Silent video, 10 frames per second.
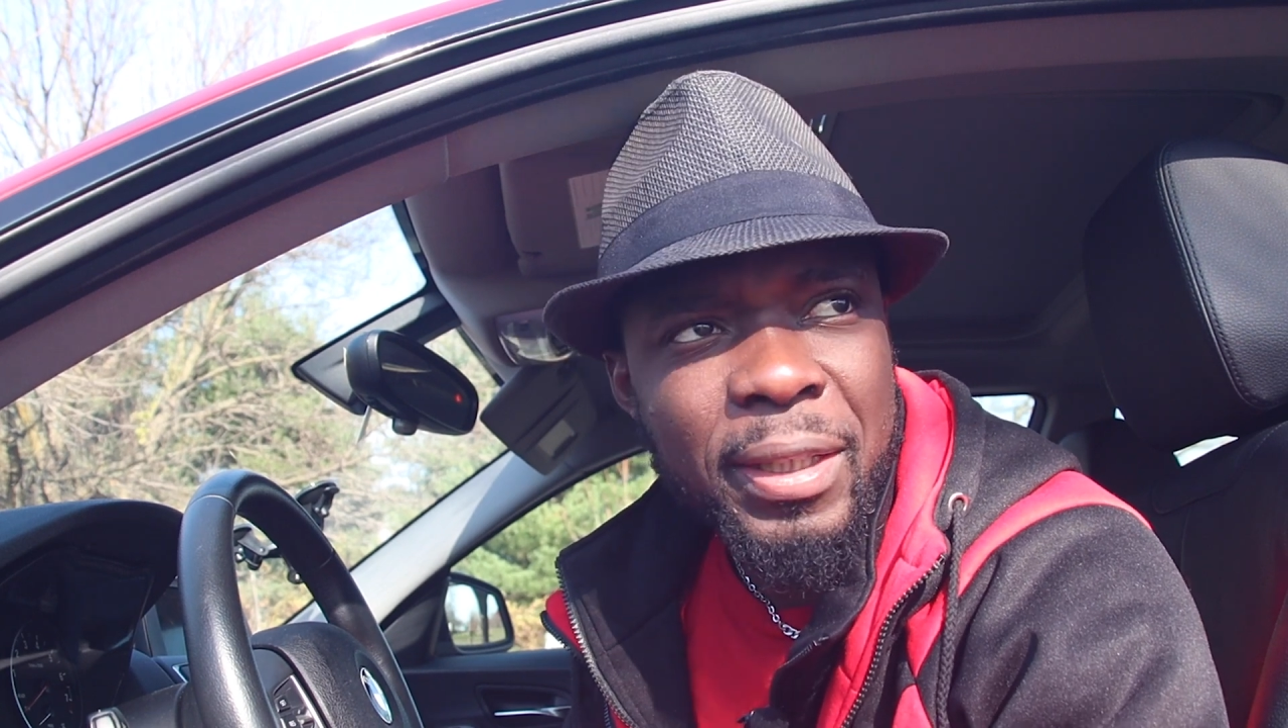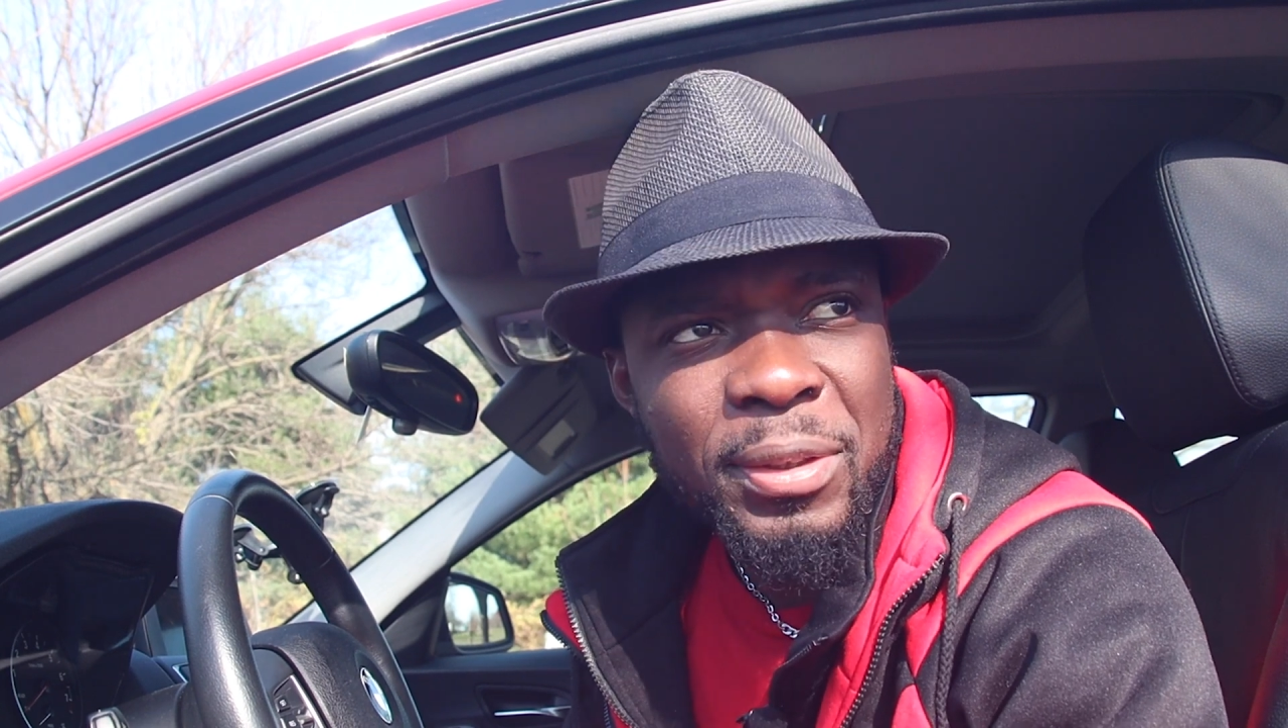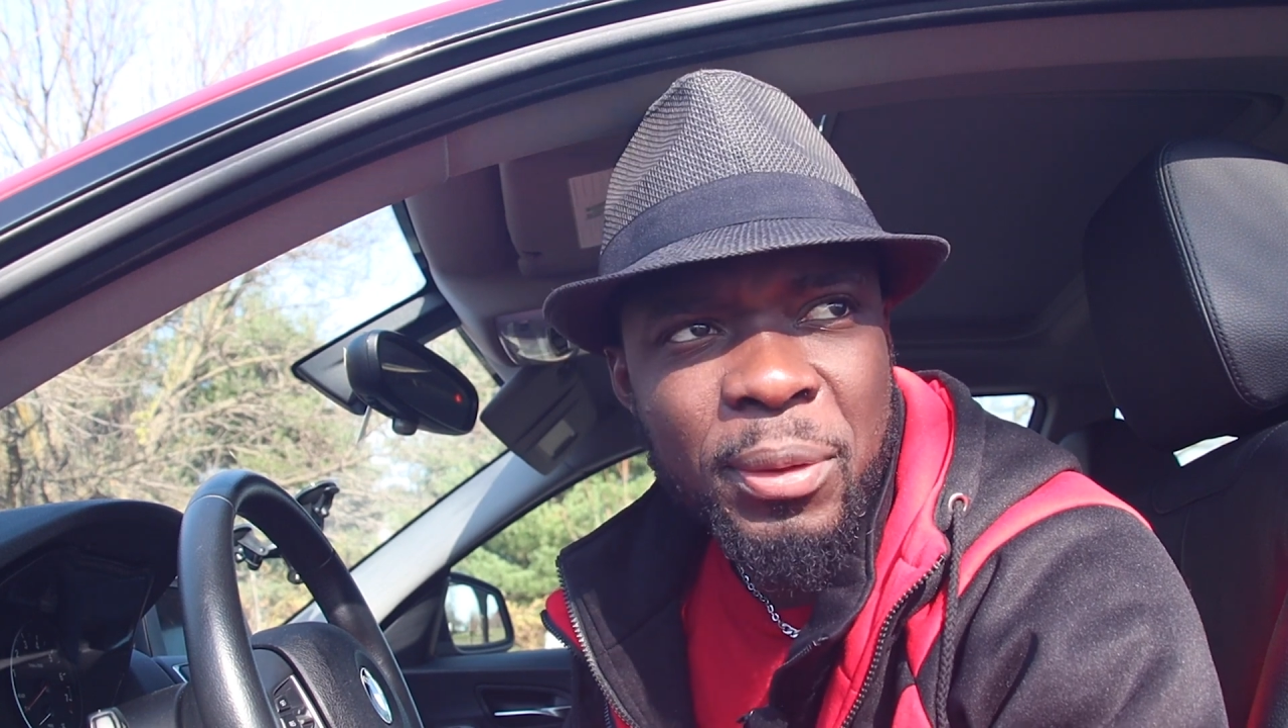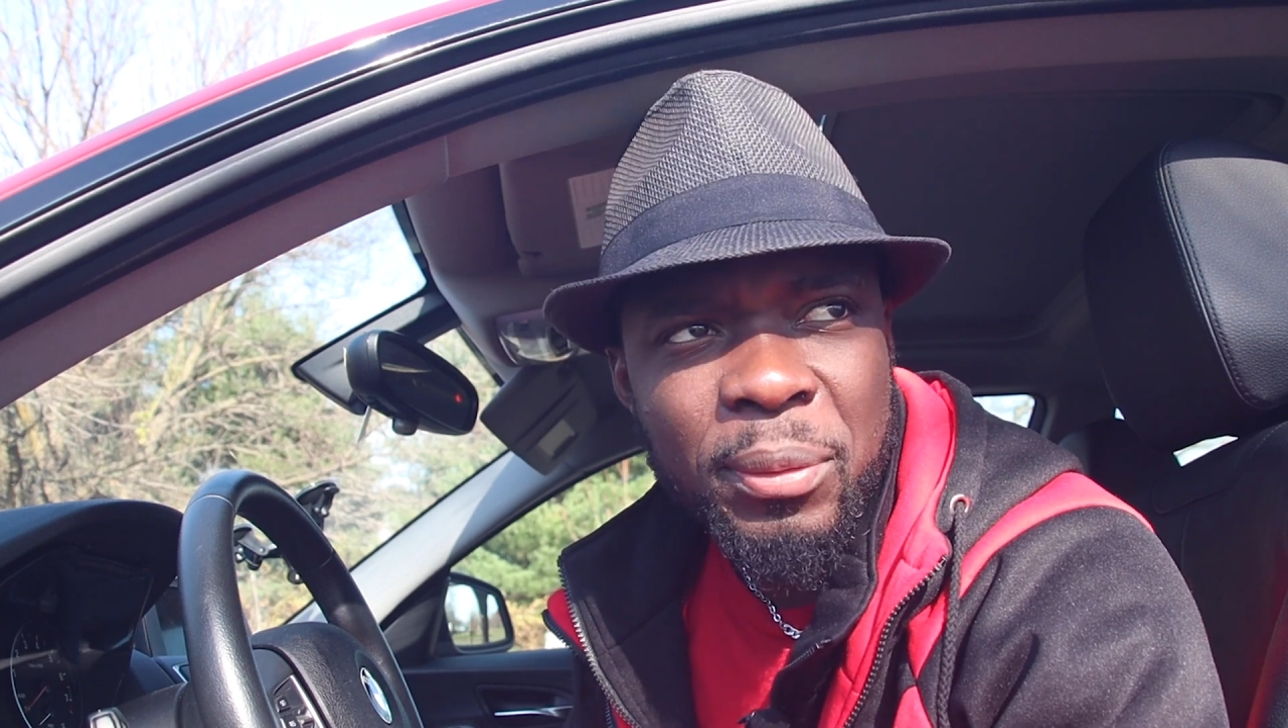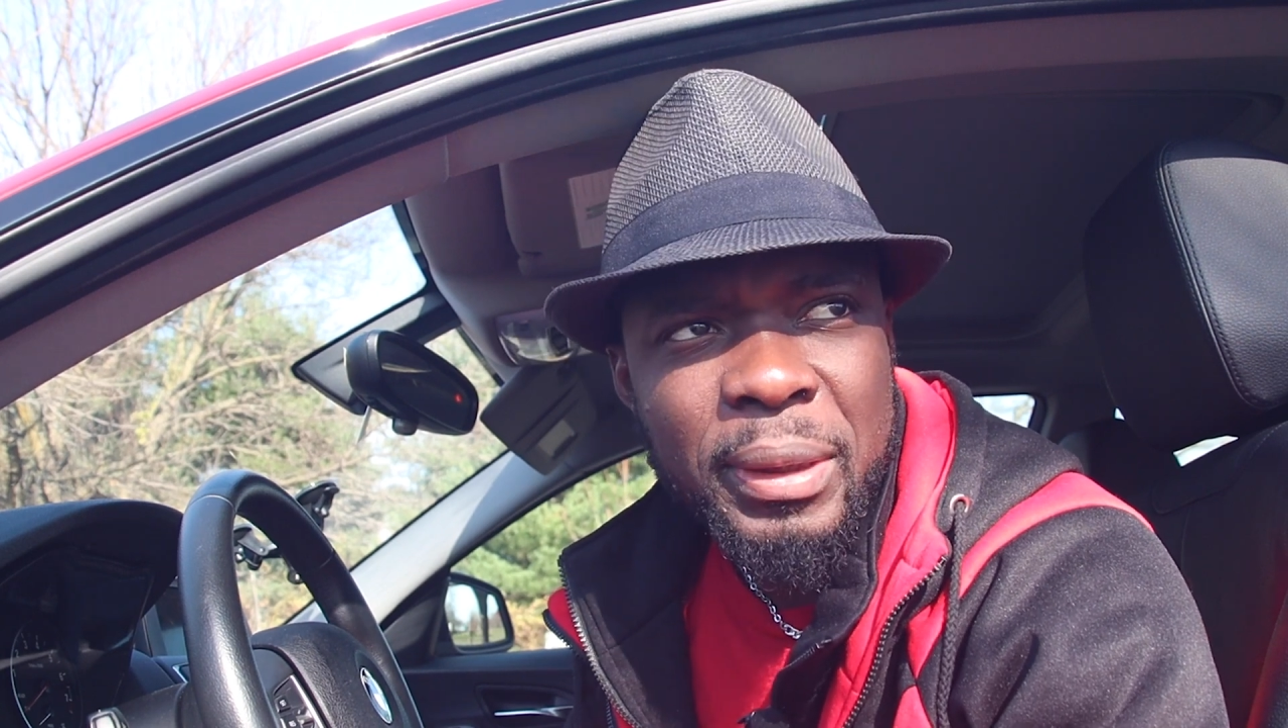
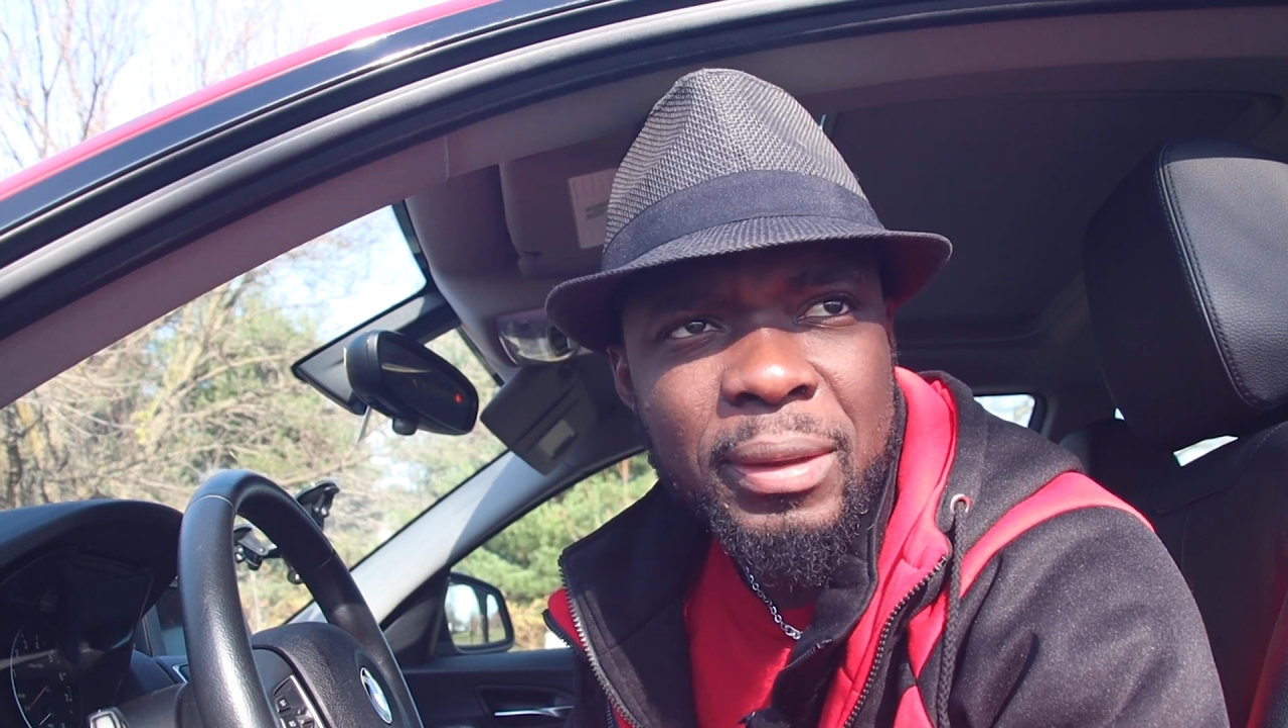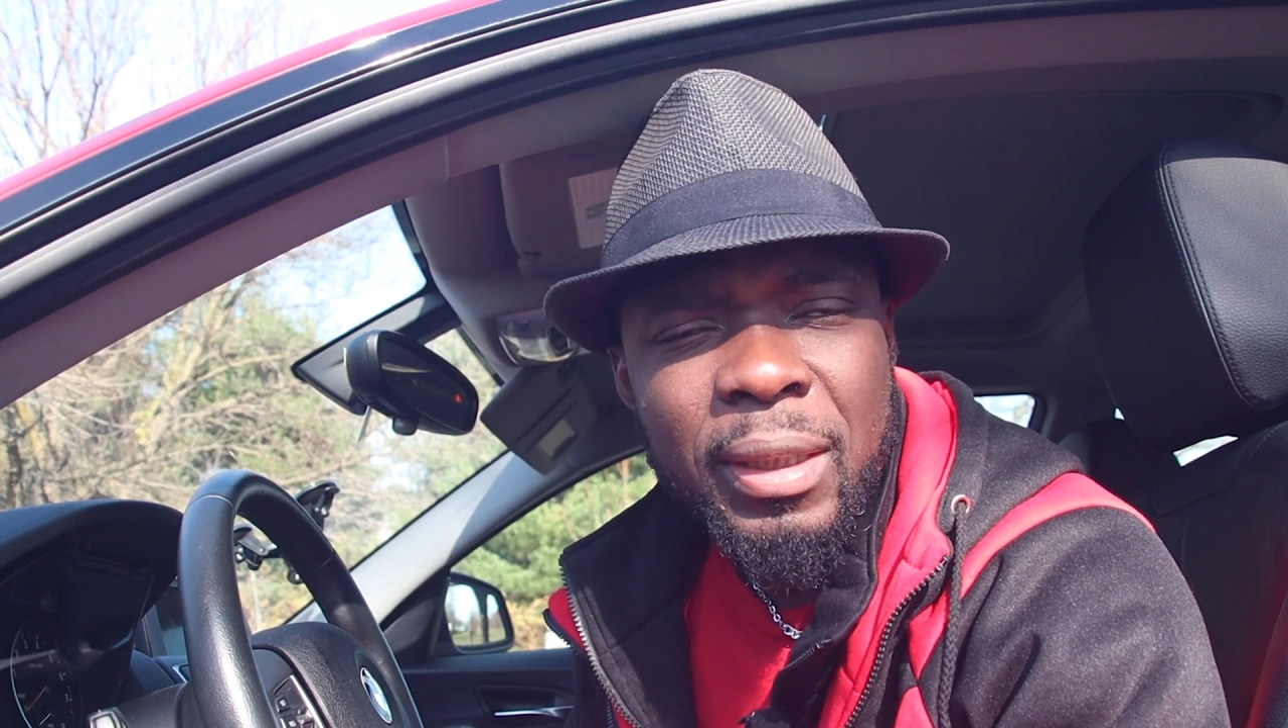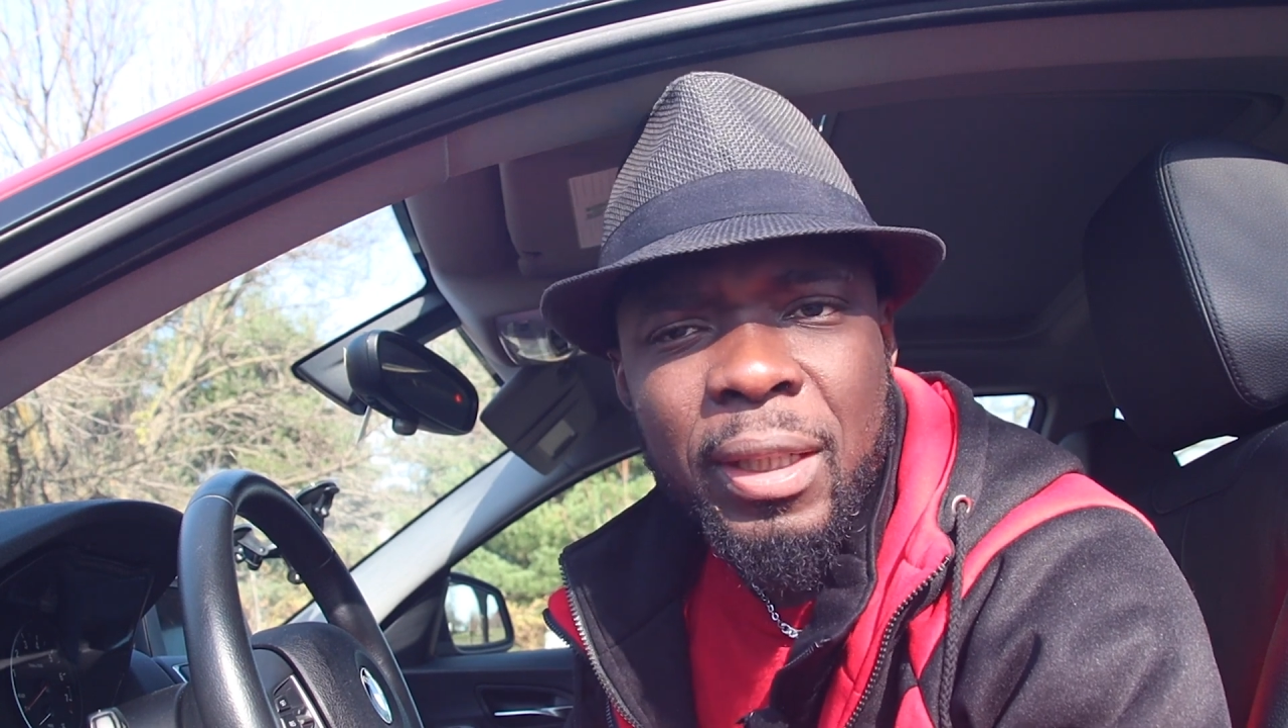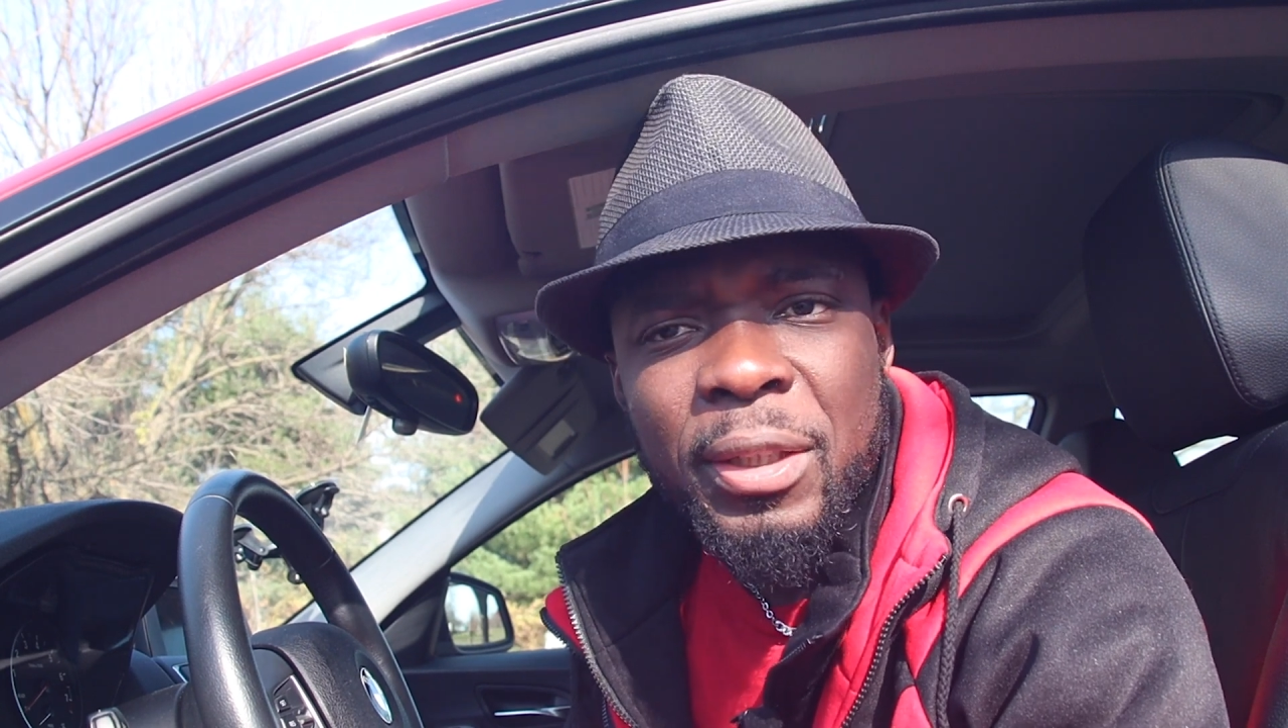as always